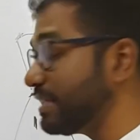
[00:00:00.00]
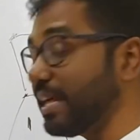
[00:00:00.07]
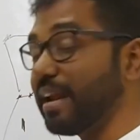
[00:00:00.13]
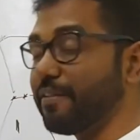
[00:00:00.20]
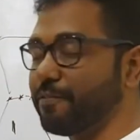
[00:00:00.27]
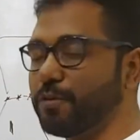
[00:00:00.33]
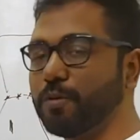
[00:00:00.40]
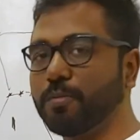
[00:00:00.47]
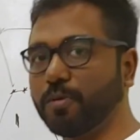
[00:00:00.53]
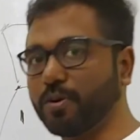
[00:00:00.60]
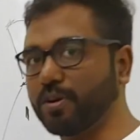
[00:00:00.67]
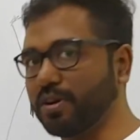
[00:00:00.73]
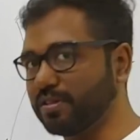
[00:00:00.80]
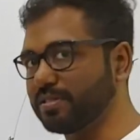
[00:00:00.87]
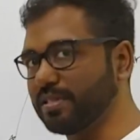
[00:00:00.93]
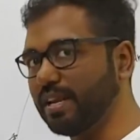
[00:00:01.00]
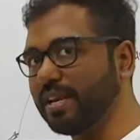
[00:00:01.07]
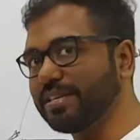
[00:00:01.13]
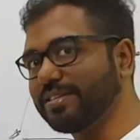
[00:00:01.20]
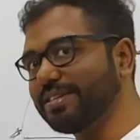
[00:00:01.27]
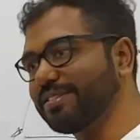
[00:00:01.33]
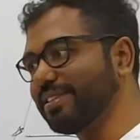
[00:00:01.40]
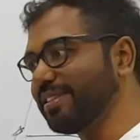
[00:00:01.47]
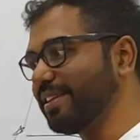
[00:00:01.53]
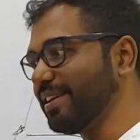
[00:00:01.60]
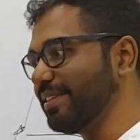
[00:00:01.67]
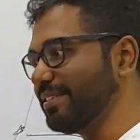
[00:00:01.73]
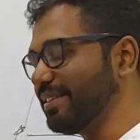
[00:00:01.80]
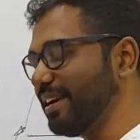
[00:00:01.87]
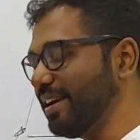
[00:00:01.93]
there are a few more constellations in the
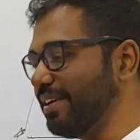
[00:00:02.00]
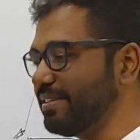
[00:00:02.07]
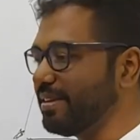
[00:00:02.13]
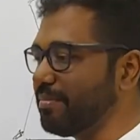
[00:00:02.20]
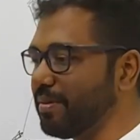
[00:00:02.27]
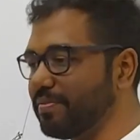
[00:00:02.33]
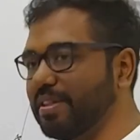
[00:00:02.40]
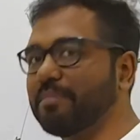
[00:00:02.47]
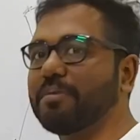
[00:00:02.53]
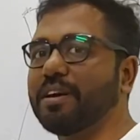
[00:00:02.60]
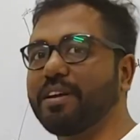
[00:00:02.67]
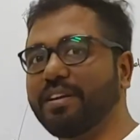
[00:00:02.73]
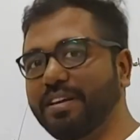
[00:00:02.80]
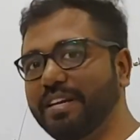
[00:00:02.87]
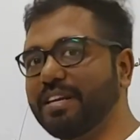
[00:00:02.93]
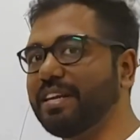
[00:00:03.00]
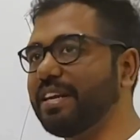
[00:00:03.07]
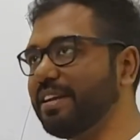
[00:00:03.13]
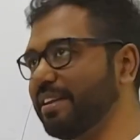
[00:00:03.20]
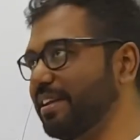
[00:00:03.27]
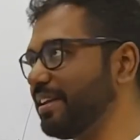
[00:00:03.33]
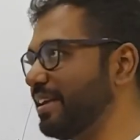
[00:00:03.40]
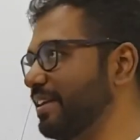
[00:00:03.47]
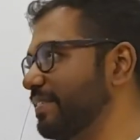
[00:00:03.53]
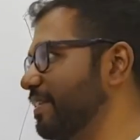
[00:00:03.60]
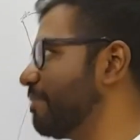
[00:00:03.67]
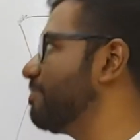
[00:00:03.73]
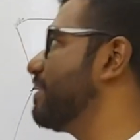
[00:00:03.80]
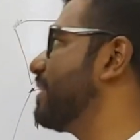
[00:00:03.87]
night sky. Some of them are really tricky. Some